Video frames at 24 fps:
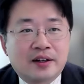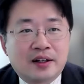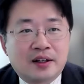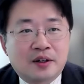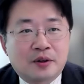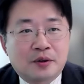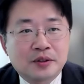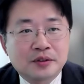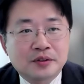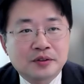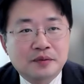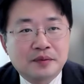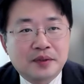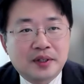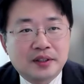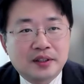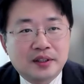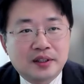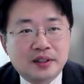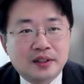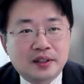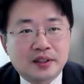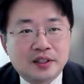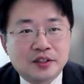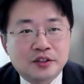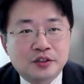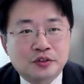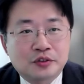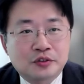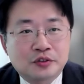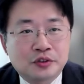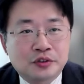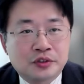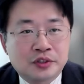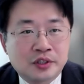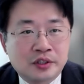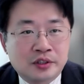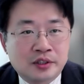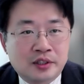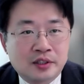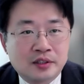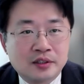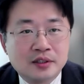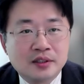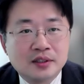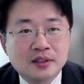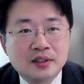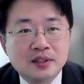There are also many
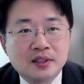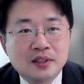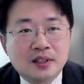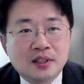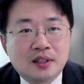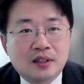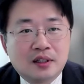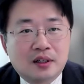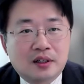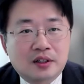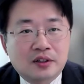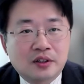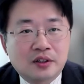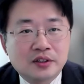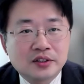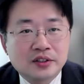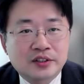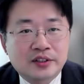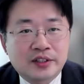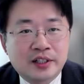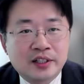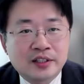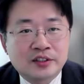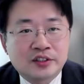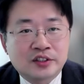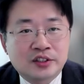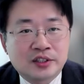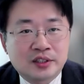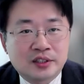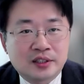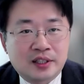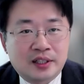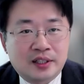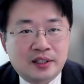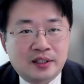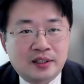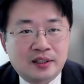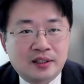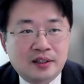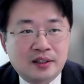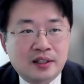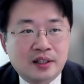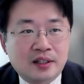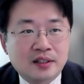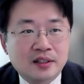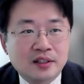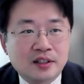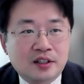institutional constraints
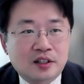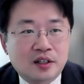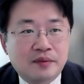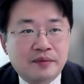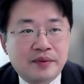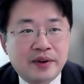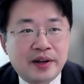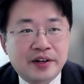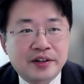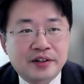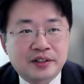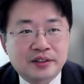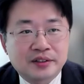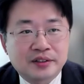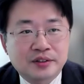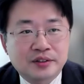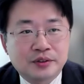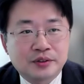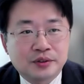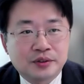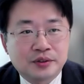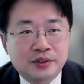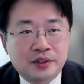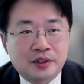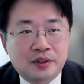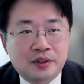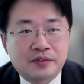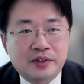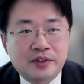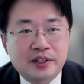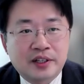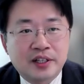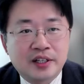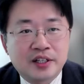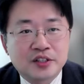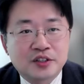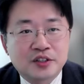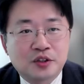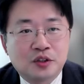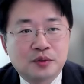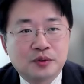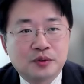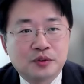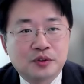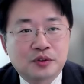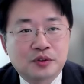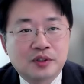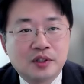and technical barriers to the application
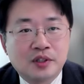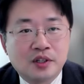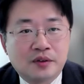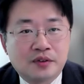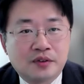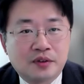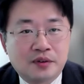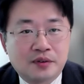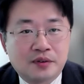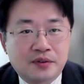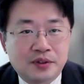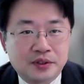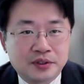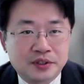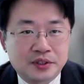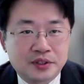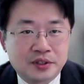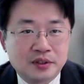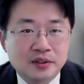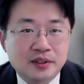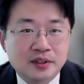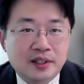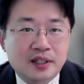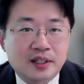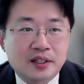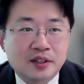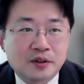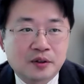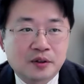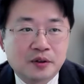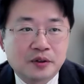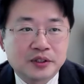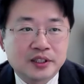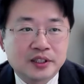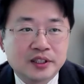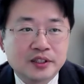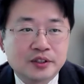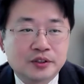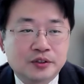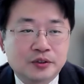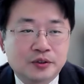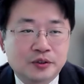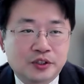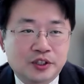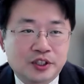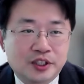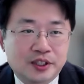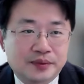of nuclear propulsion technology
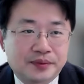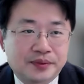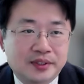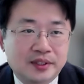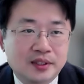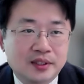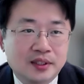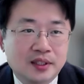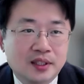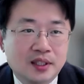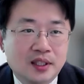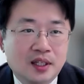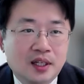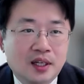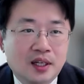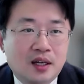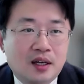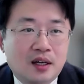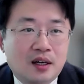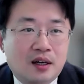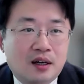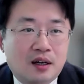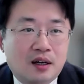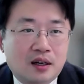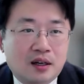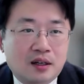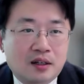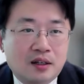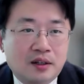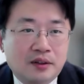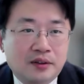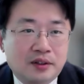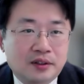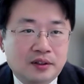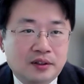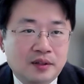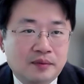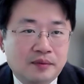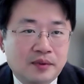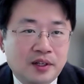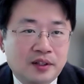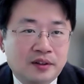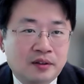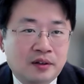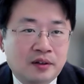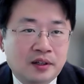to ships conducting